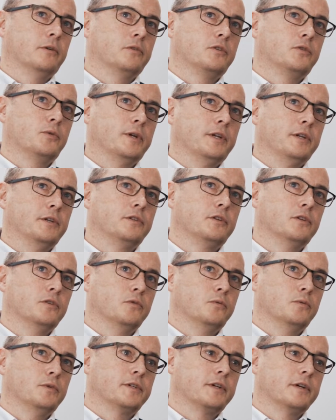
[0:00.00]

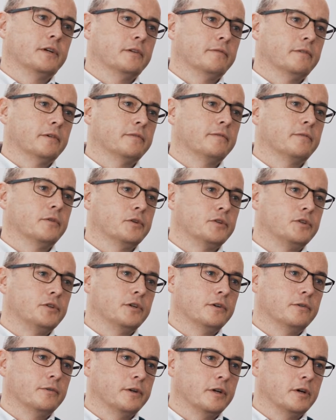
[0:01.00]
22 was kind of our first
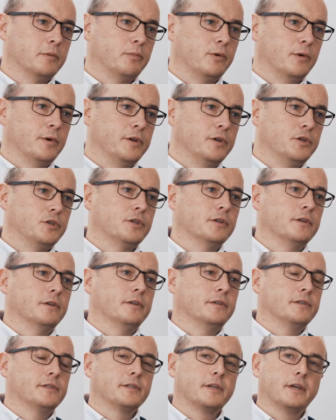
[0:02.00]
year in operation
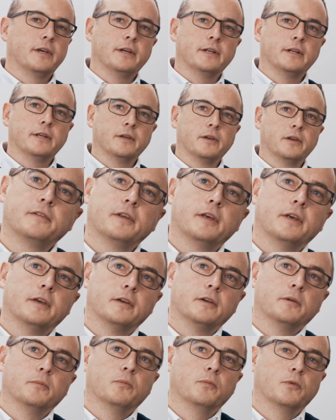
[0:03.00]
and scaling.
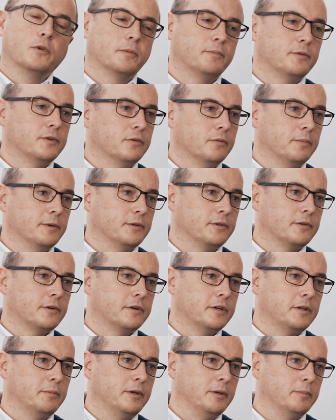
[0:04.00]
We're up to about
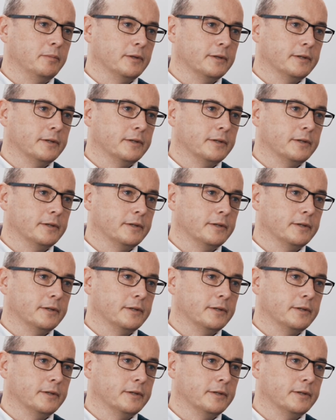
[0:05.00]
30 people